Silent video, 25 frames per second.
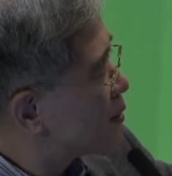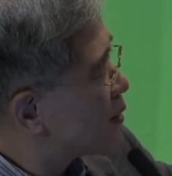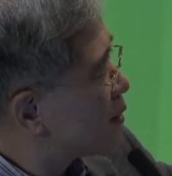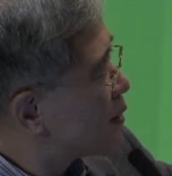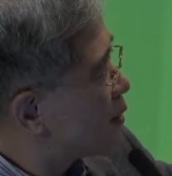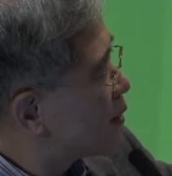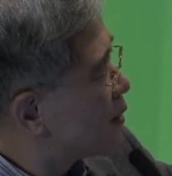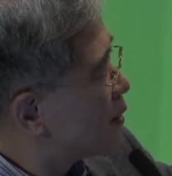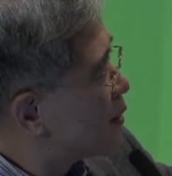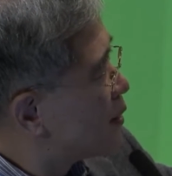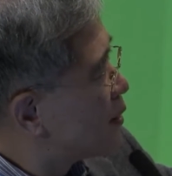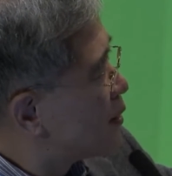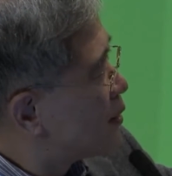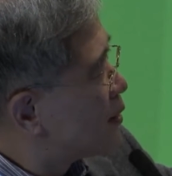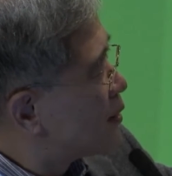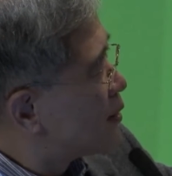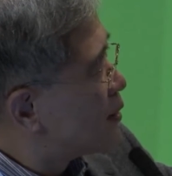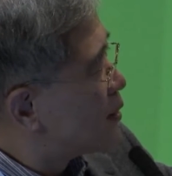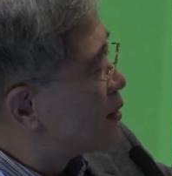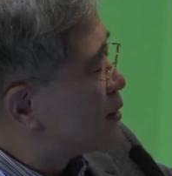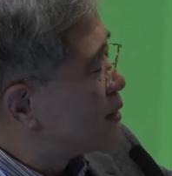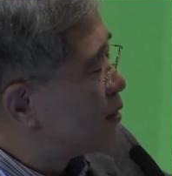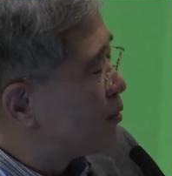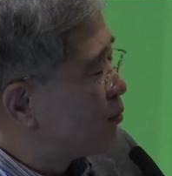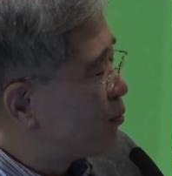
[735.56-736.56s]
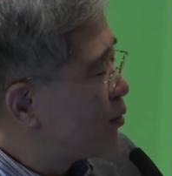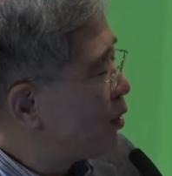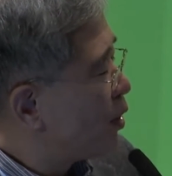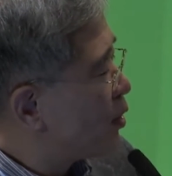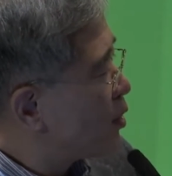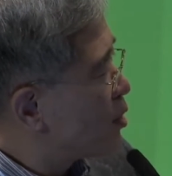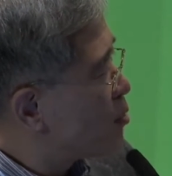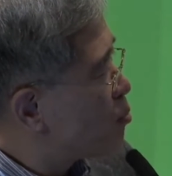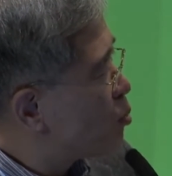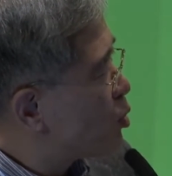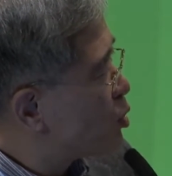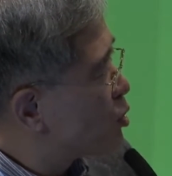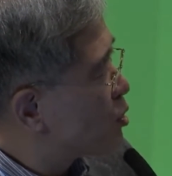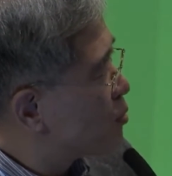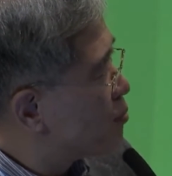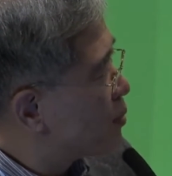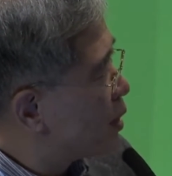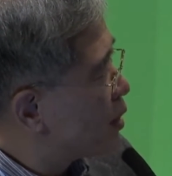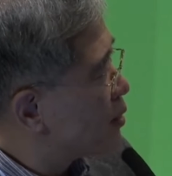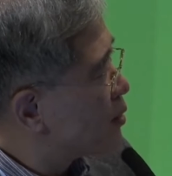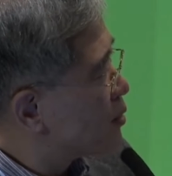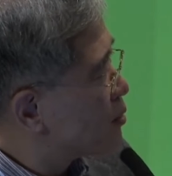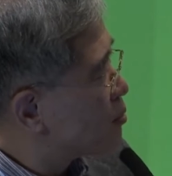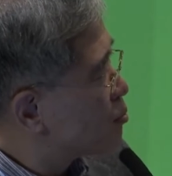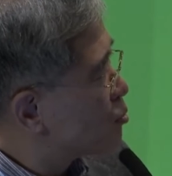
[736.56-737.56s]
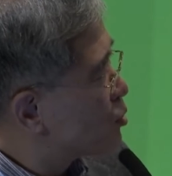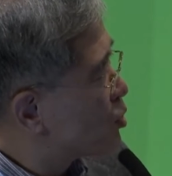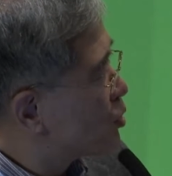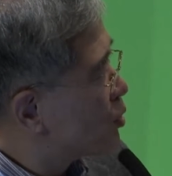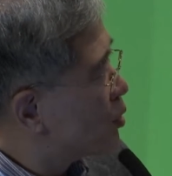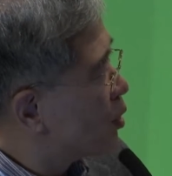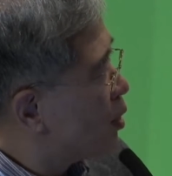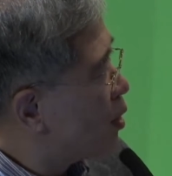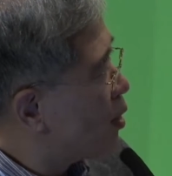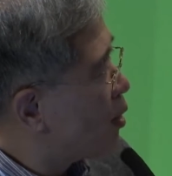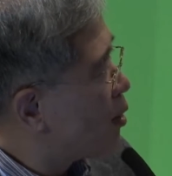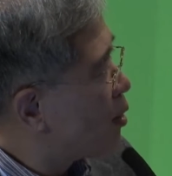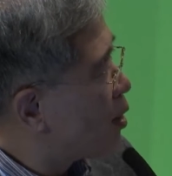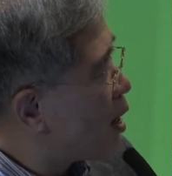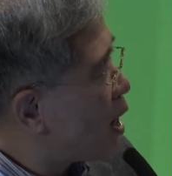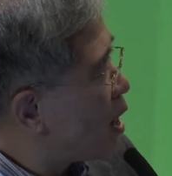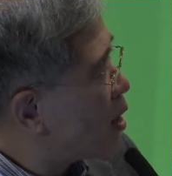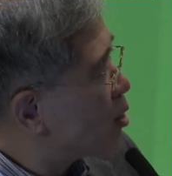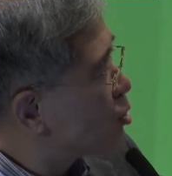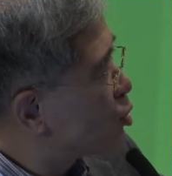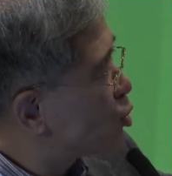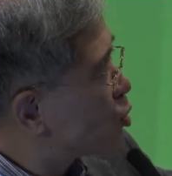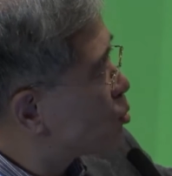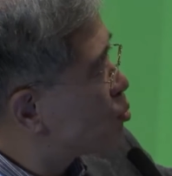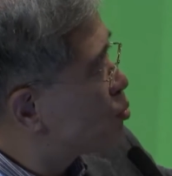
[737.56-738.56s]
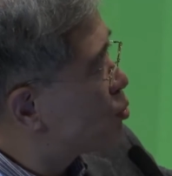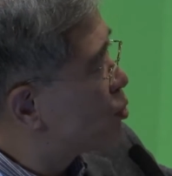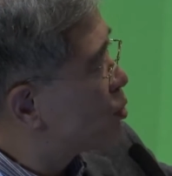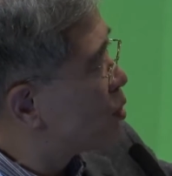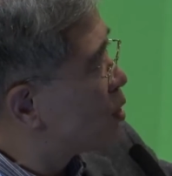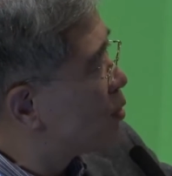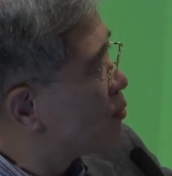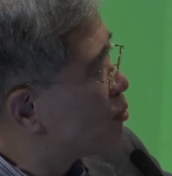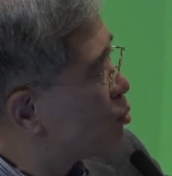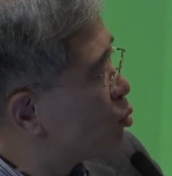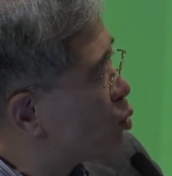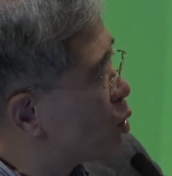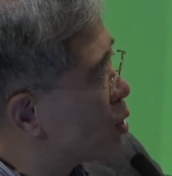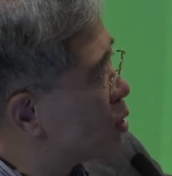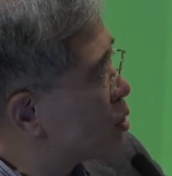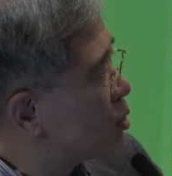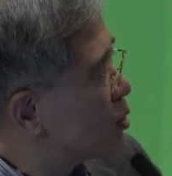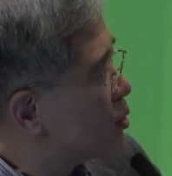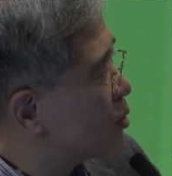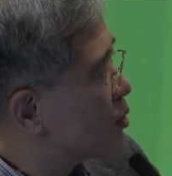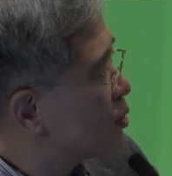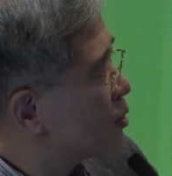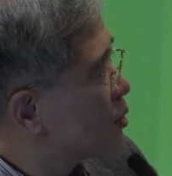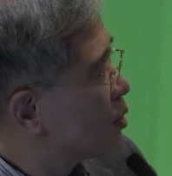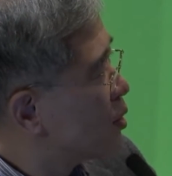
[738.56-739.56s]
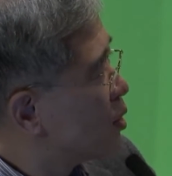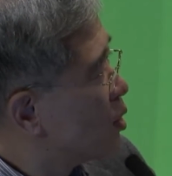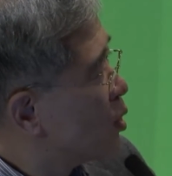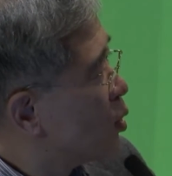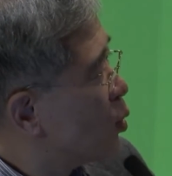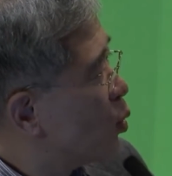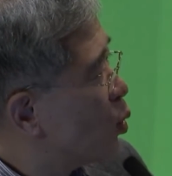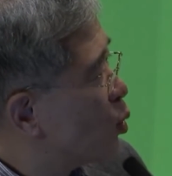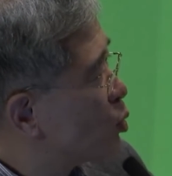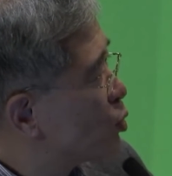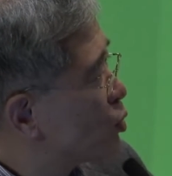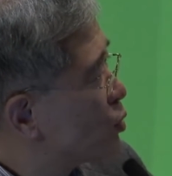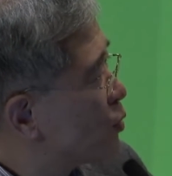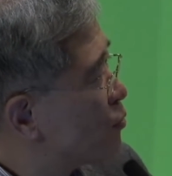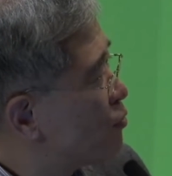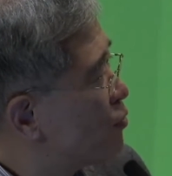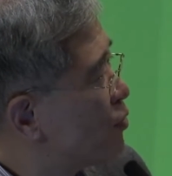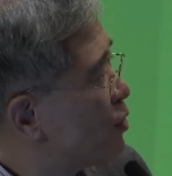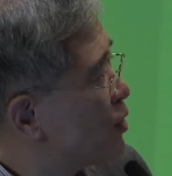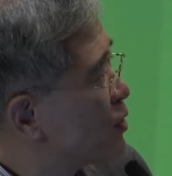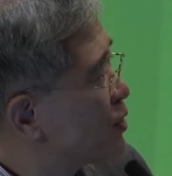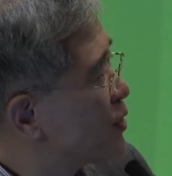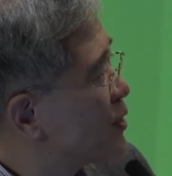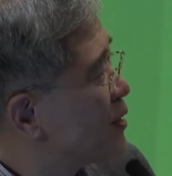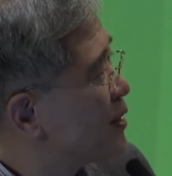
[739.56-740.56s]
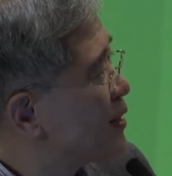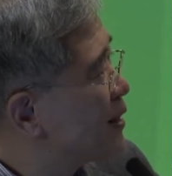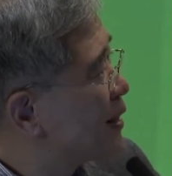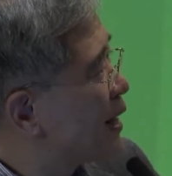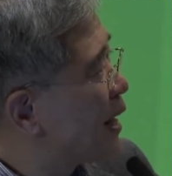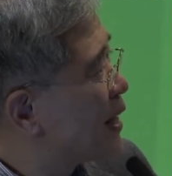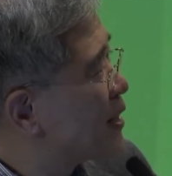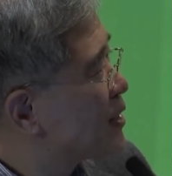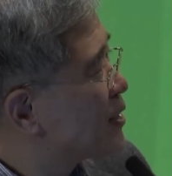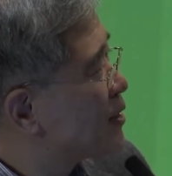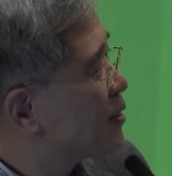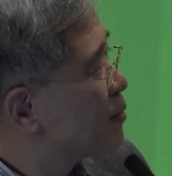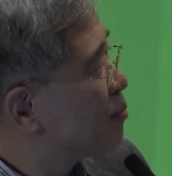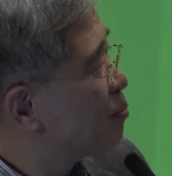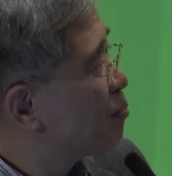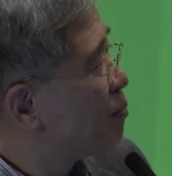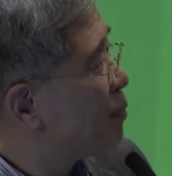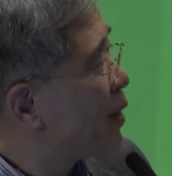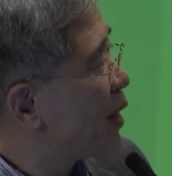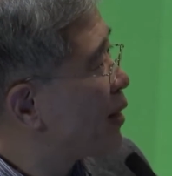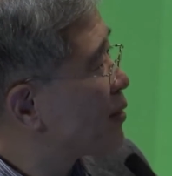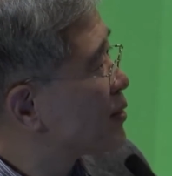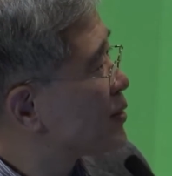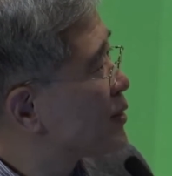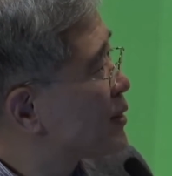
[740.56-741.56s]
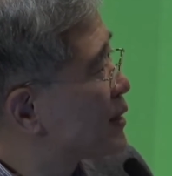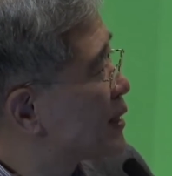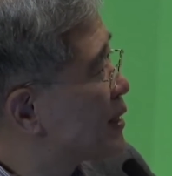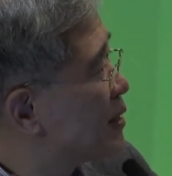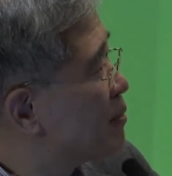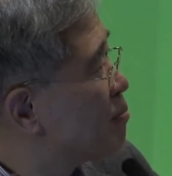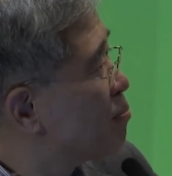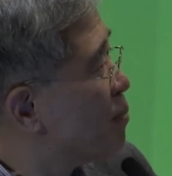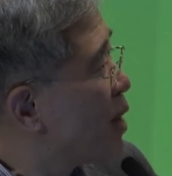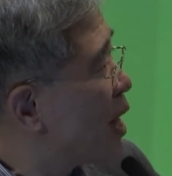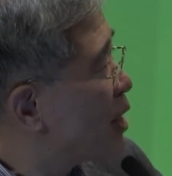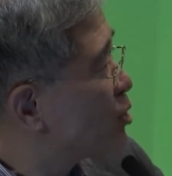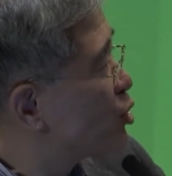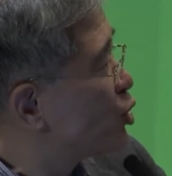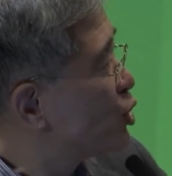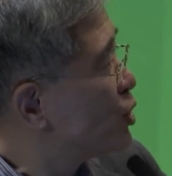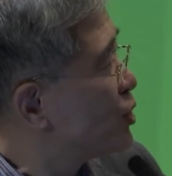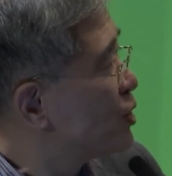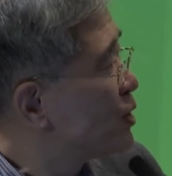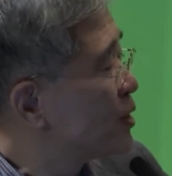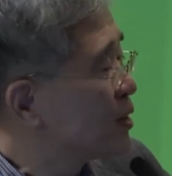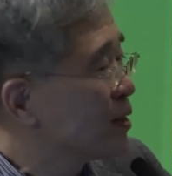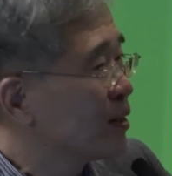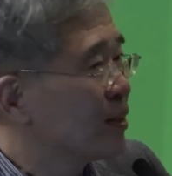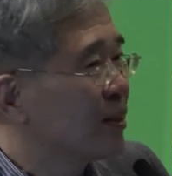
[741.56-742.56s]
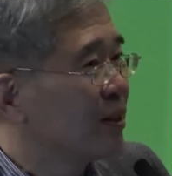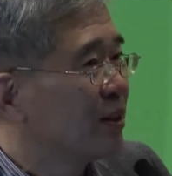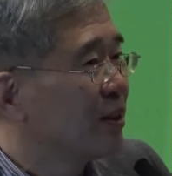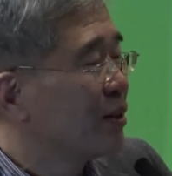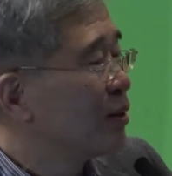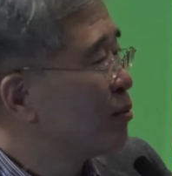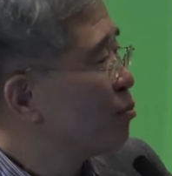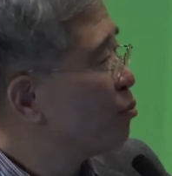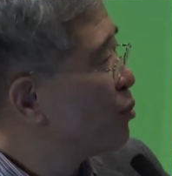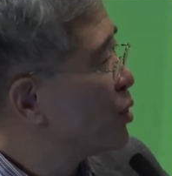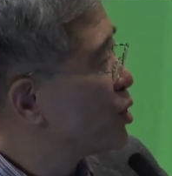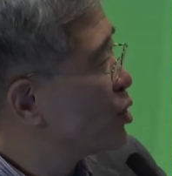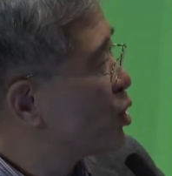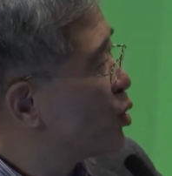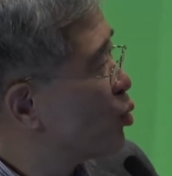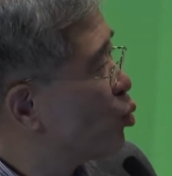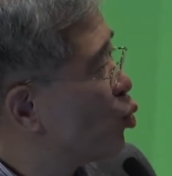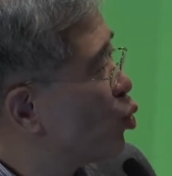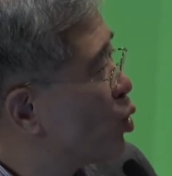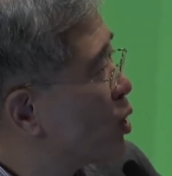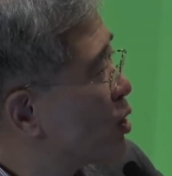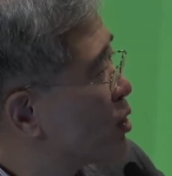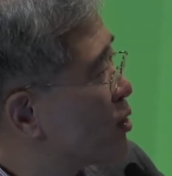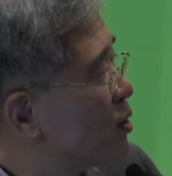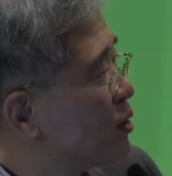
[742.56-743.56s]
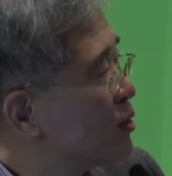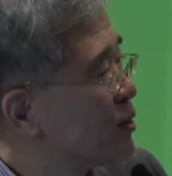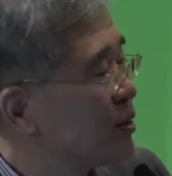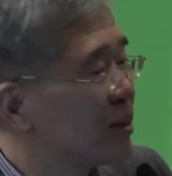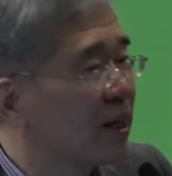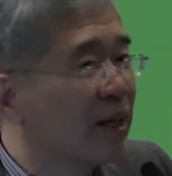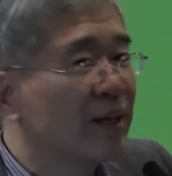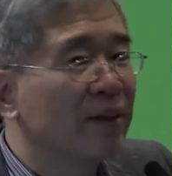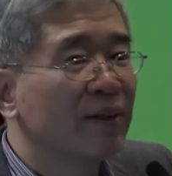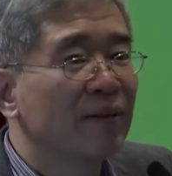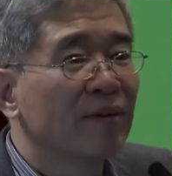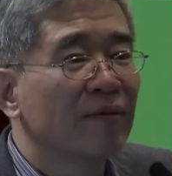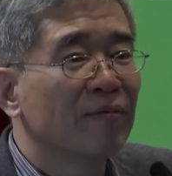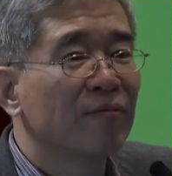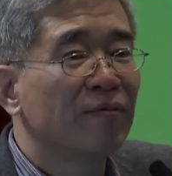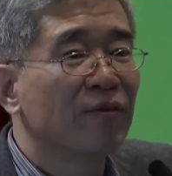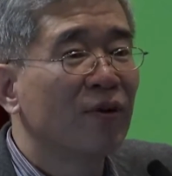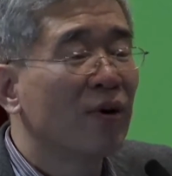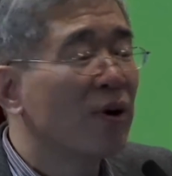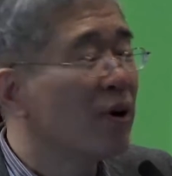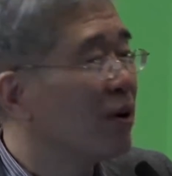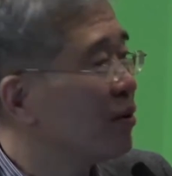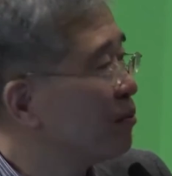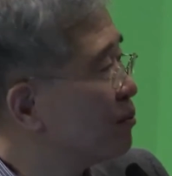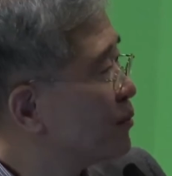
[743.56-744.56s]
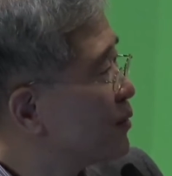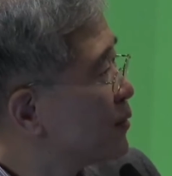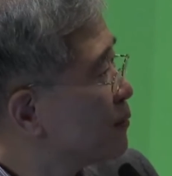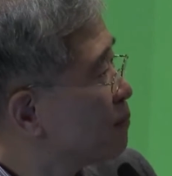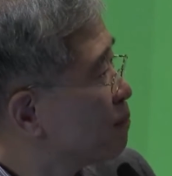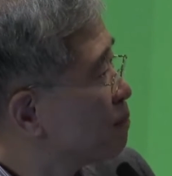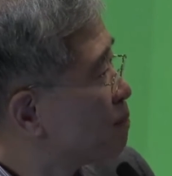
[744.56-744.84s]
a very important mechanism too. A larger pool of workers also facilitates better skill matches between workers and firms,